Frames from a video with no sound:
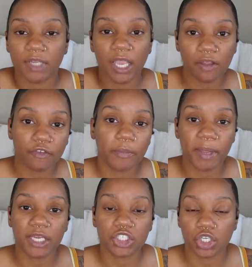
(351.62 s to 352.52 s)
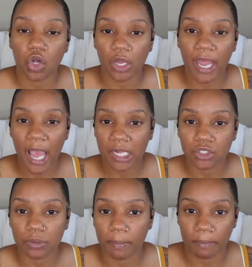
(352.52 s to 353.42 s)
information on how
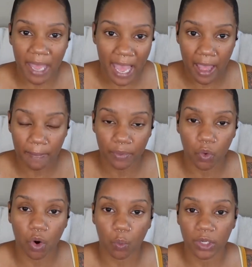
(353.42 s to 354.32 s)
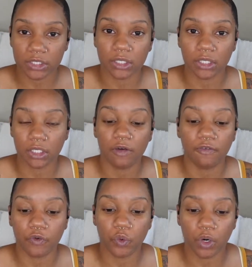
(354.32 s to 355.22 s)
to map or what to look
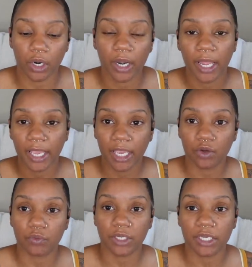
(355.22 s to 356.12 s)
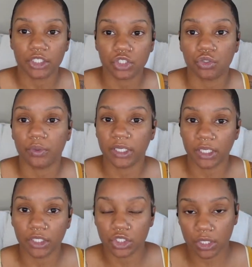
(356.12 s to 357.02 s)
for in relation to
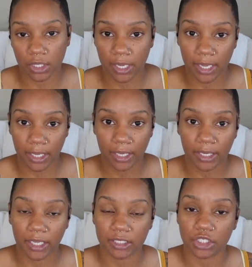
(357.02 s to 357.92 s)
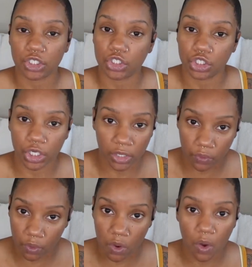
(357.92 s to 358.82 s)
each client. It's
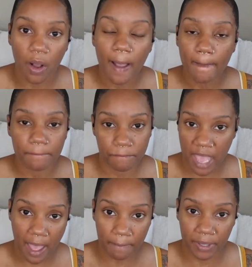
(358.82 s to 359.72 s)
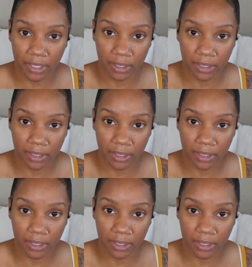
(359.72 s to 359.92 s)
general mapping,